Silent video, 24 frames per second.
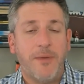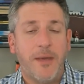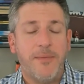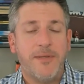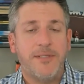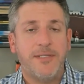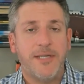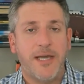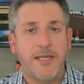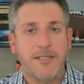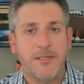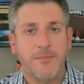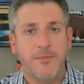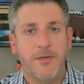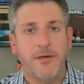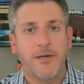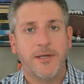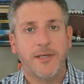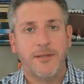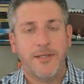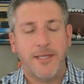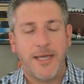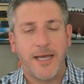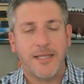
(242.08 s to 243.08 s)
if maybe Taysom Hill
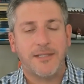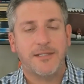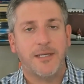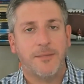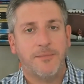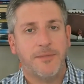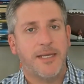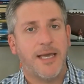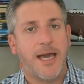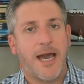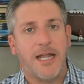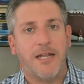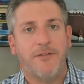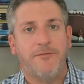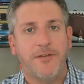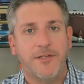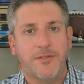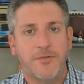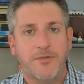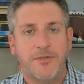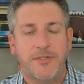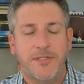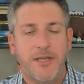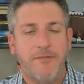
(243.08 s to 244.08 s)
can get something out of
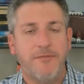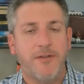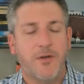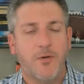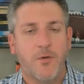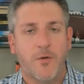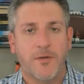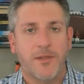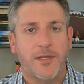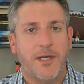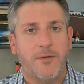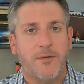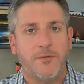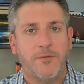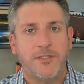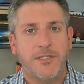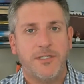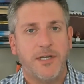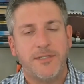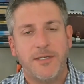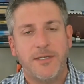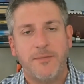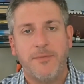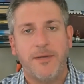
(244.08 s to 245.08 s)
his receiving corps that
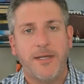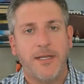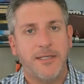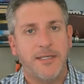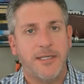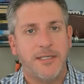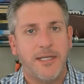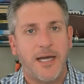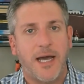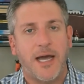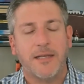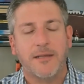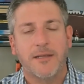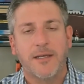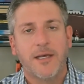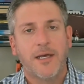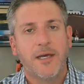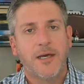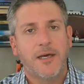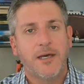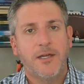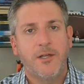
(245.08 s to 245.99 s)
Trevor Simeon did not.